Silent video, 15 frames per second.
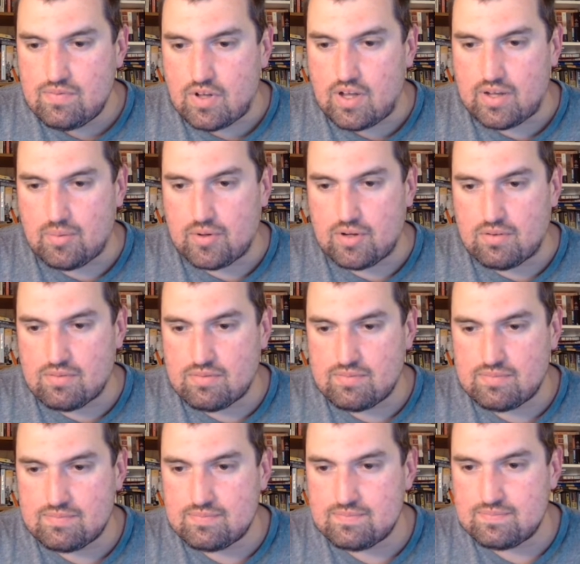Here we go.
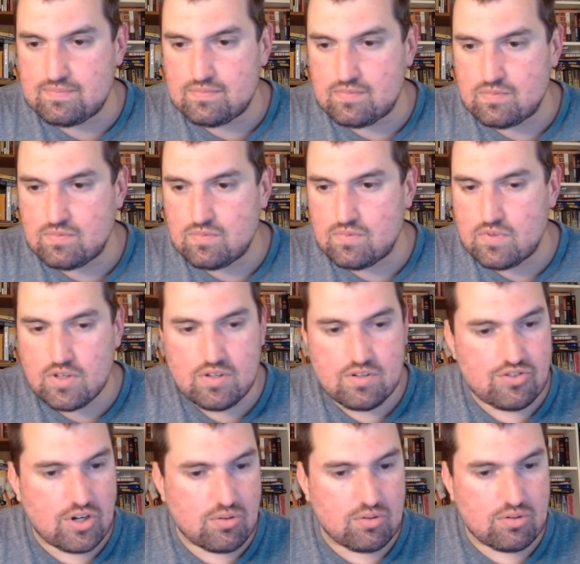
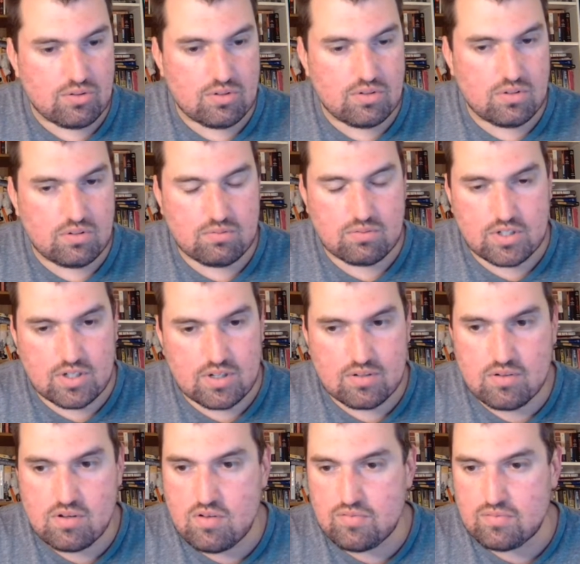General, God,
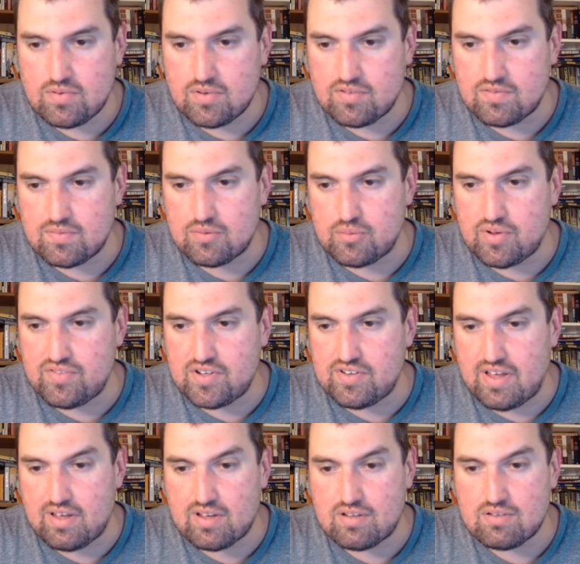do we have an
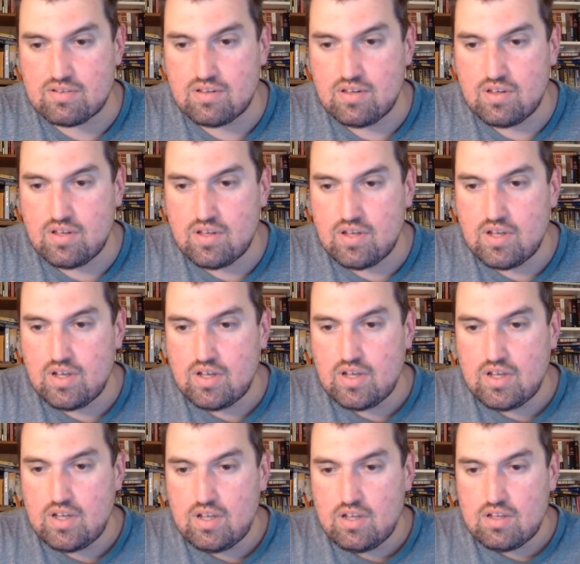Italian
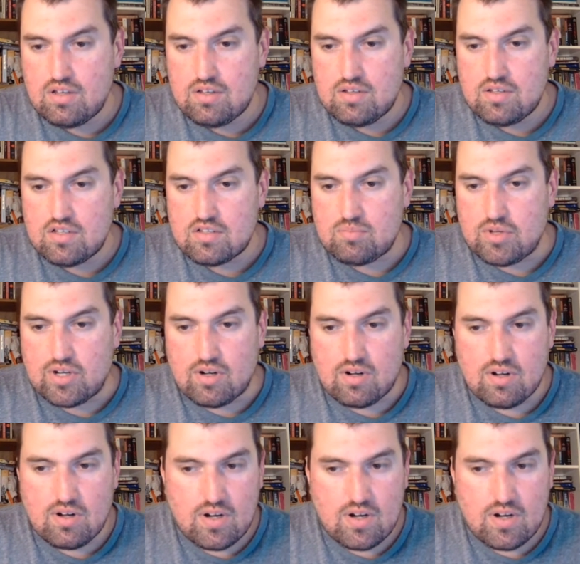speaker?